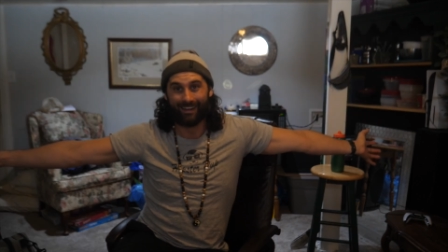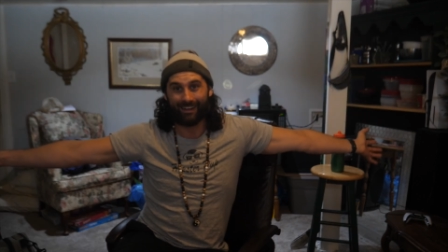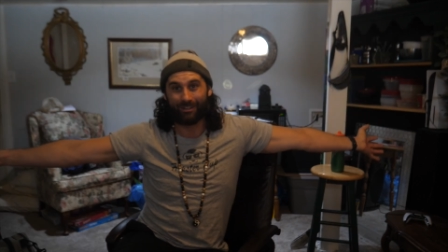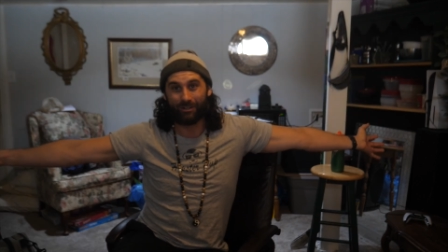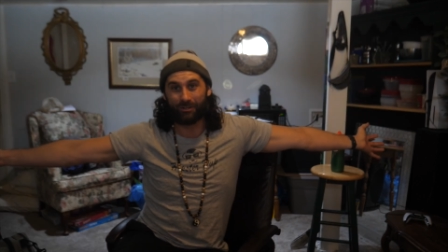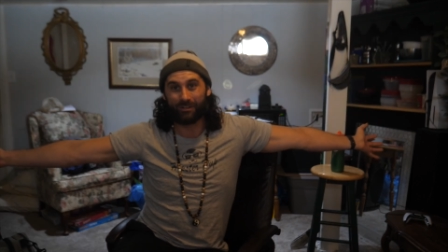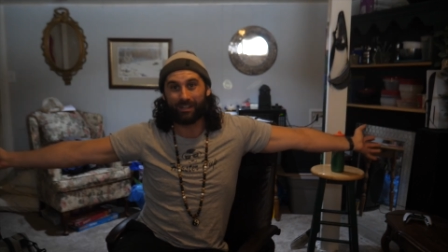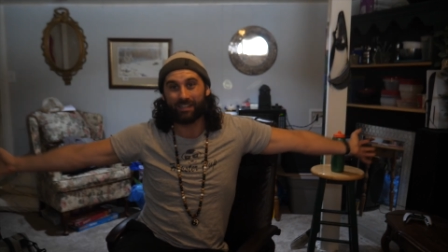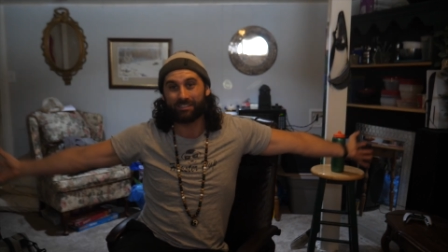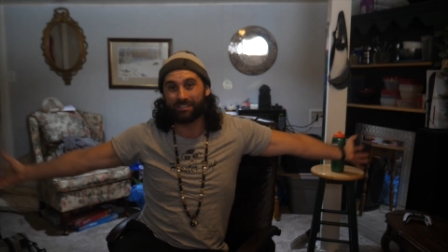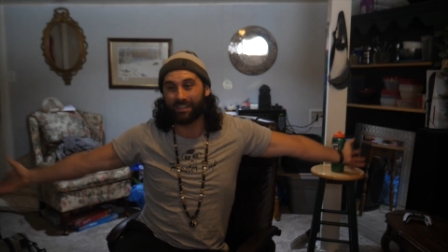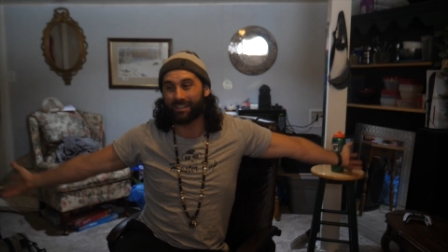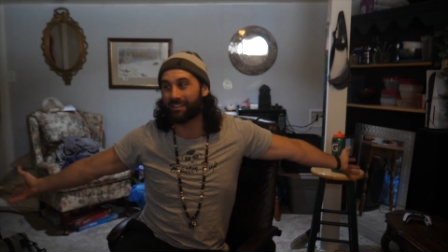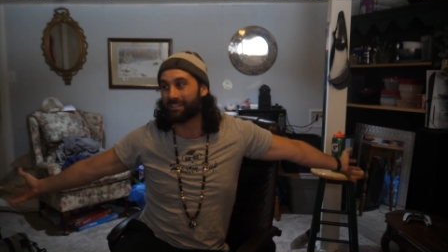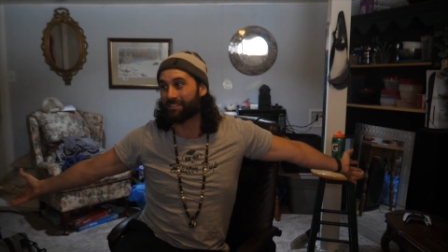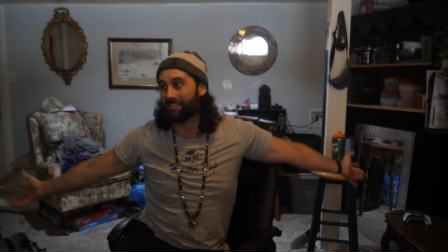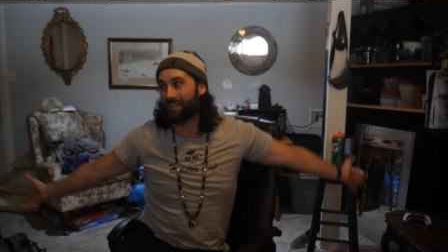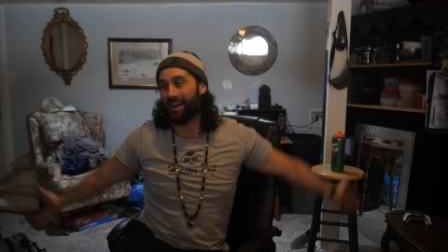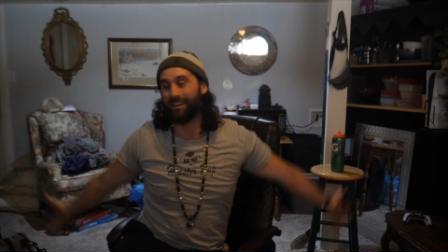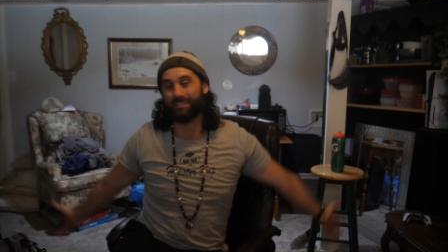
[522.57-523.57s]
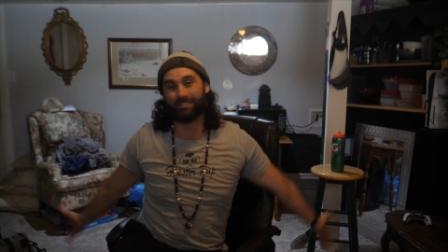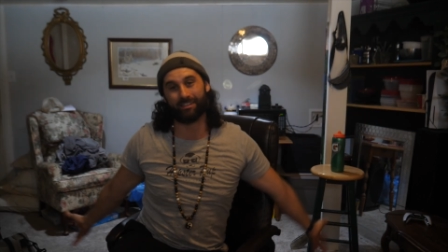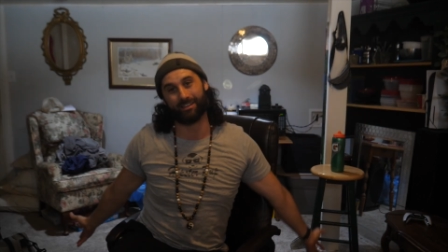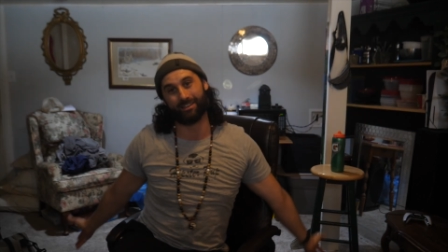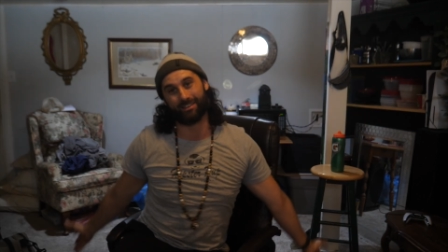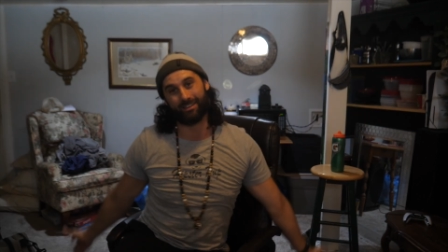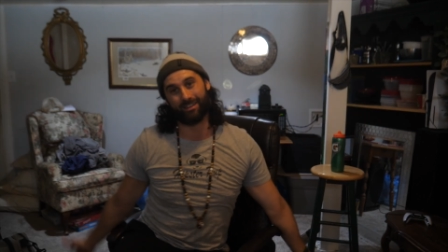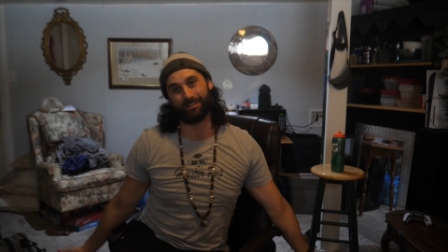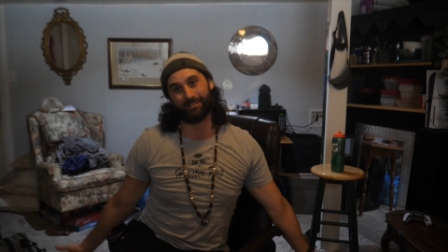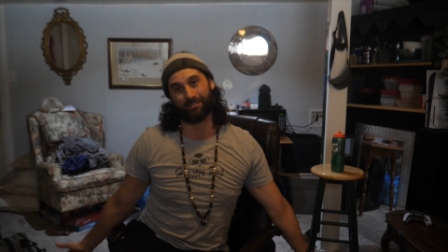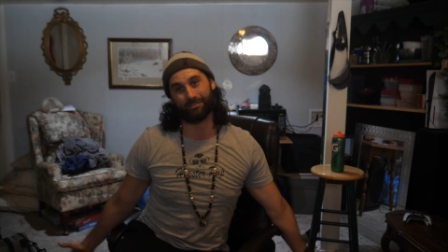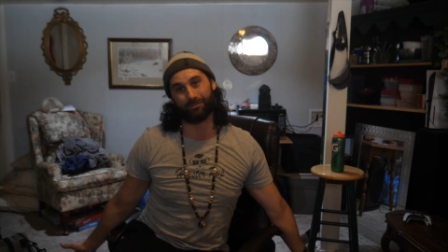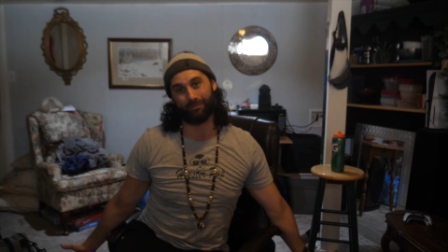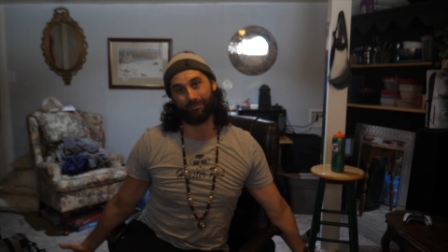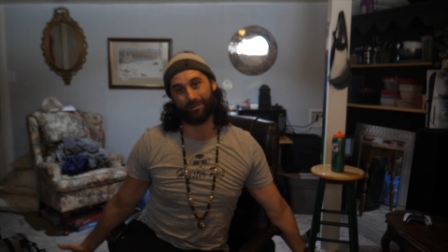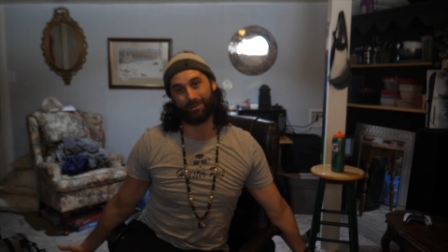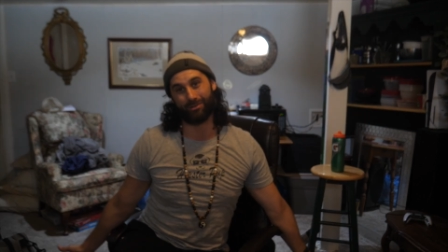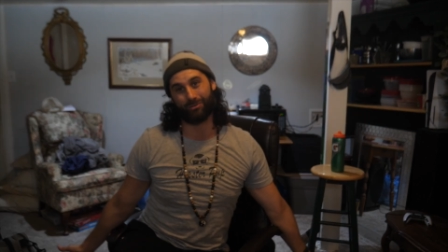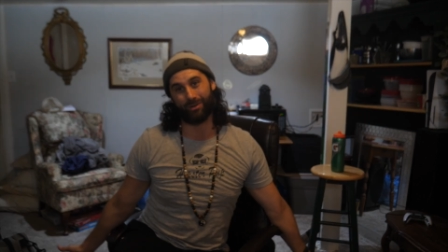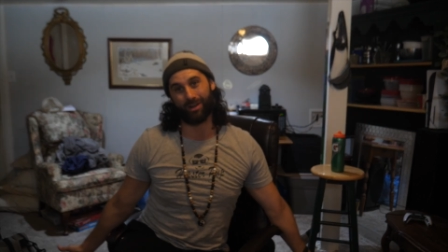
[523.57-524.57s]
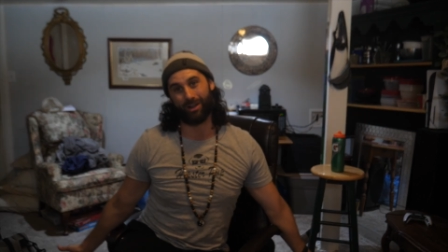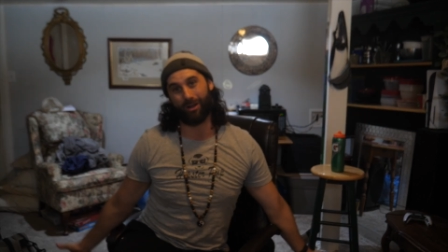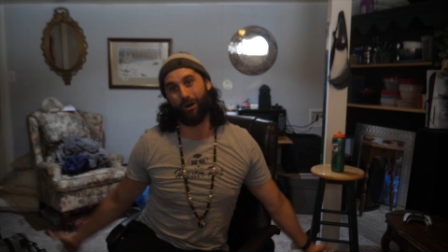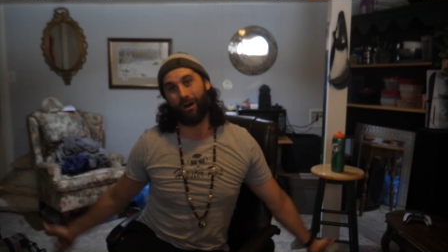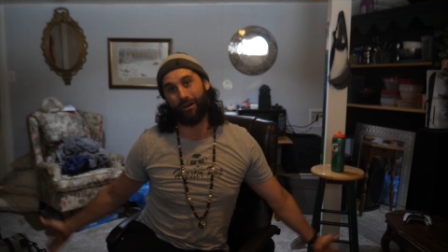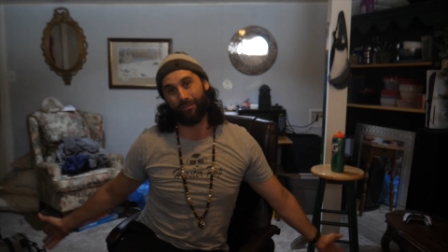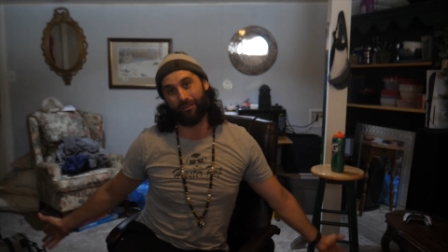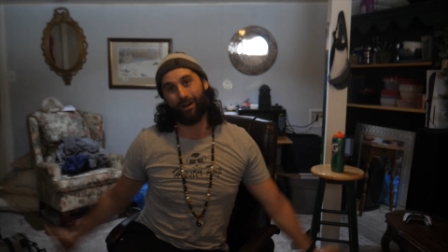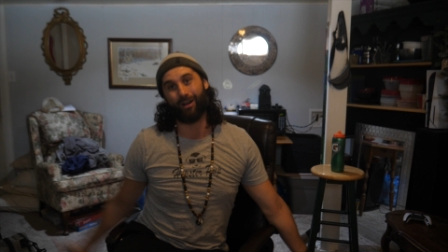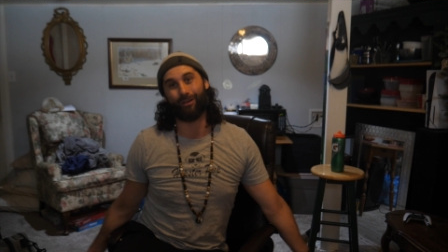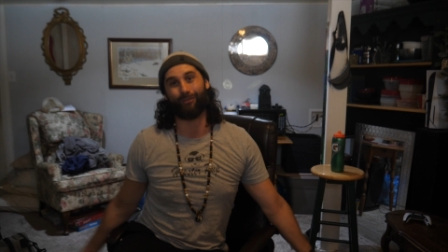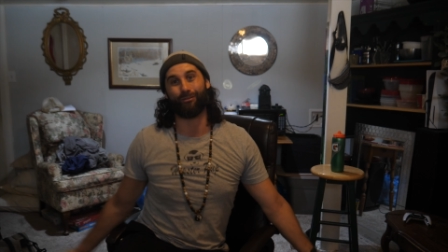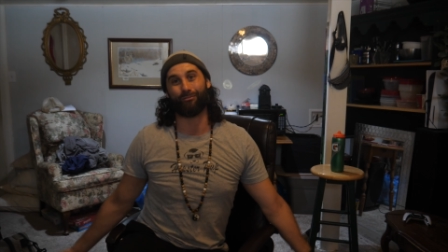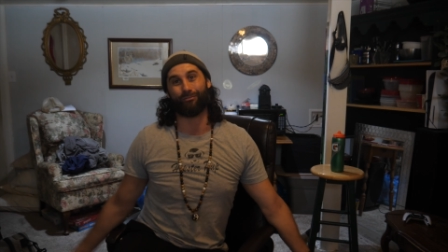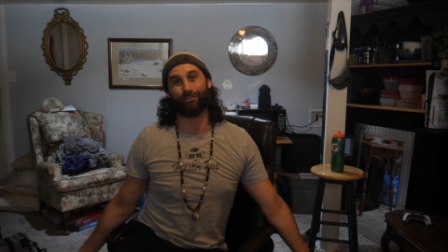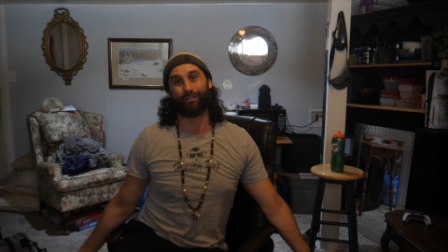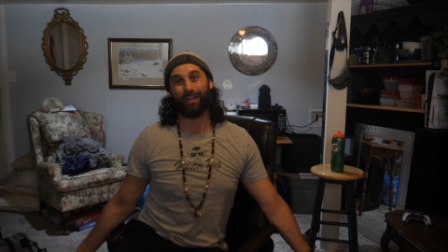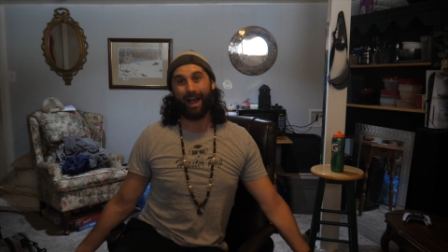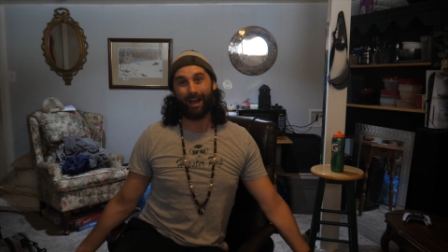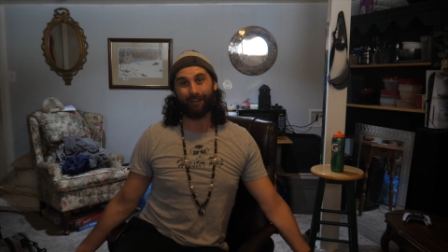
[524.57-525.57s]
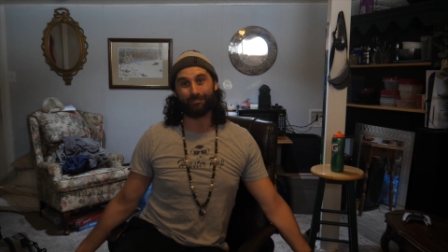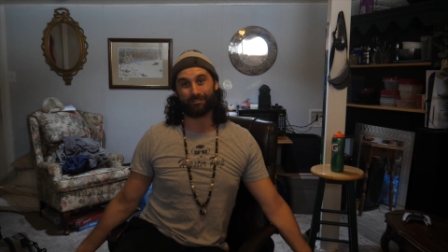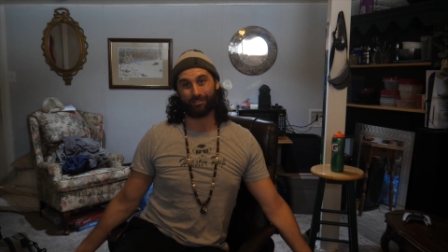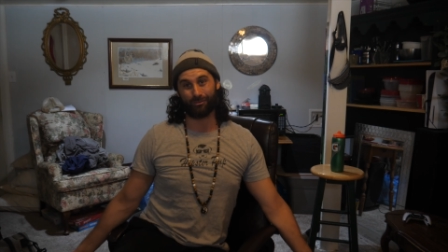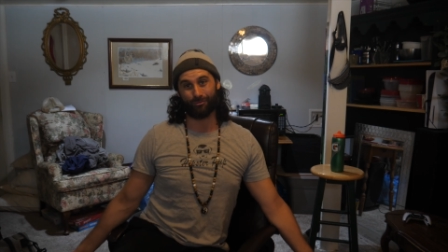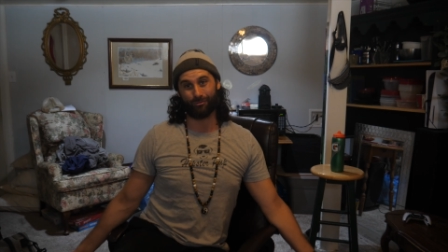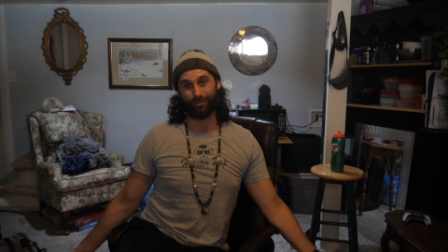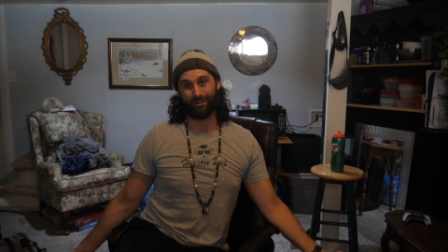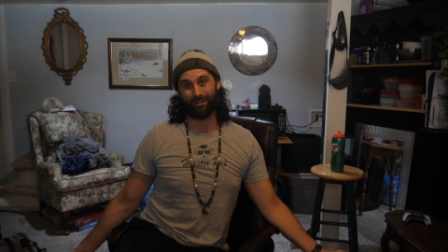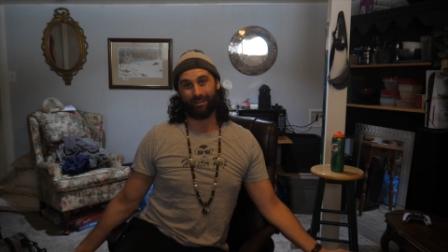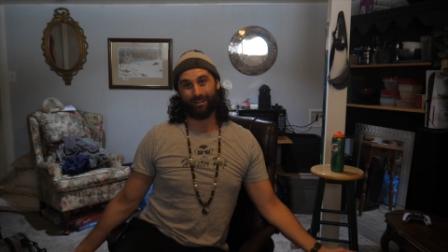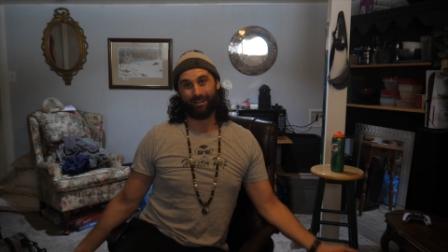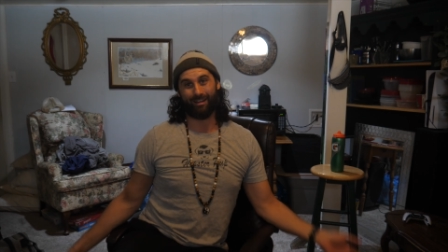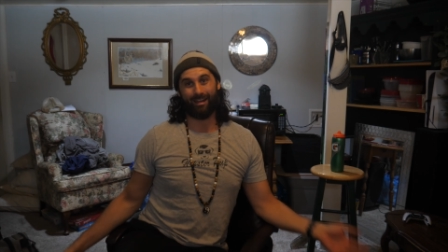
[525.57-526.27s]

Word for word: Dude, that's like the size of the theaters we've been doing on the Hungry for Laughs tour.